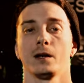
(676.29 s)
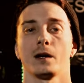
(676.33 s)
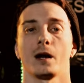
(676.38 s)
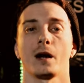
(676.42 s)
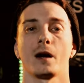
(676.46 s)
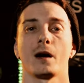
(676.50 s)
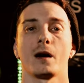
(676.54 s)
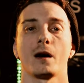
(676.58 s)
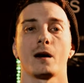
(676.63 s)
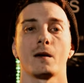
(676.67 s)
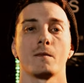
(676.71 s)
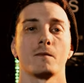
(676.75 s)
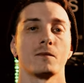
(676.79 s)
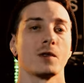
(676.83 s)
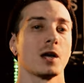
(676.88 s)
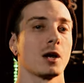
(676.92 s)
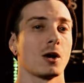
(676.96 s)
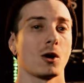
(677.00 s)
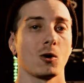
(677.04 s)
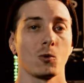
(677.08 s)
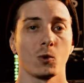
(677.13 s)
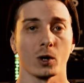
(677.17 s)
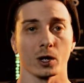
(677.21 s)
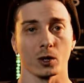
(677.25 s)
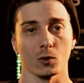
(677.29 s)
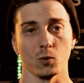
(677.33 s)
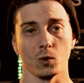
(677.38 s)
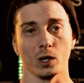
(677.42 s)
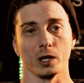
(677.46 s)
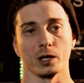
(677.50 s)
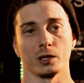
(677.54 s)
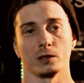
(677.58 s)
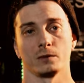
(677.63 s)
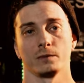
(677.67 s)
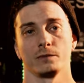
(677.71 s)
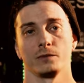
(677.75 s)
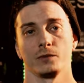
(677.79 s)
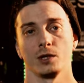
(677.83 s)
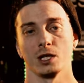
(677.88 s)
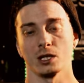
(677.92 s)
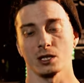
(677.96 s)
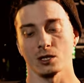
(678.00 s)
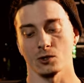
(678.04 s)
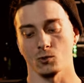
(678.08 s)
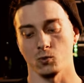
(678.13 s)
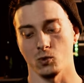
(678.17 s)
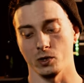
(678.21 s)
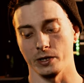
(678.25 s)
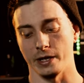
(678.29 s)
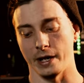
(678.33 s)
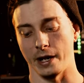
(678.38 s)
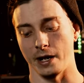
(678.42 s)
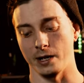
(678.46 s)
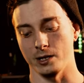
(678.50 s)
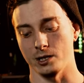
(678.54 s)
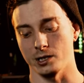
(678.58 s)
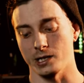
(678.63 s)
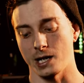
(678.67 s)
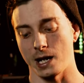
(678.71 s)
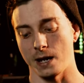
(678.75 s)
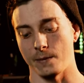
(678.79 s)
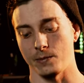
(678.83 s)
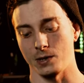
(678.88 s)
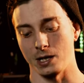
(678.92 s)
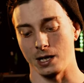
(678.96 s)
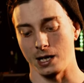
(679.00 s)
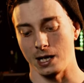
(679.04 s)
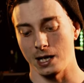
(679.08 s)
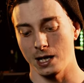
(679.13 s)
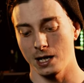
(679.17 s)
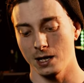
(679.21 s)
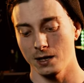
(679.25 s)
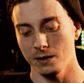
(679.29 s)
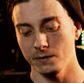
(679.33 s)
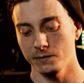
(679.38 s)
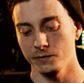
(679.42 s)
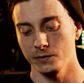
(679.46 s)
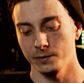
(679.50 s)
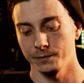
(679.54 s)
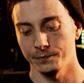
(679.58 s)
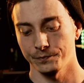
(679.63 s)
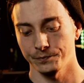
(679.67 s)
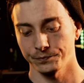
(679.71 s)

um, they all work well. This is one that I just happen to have.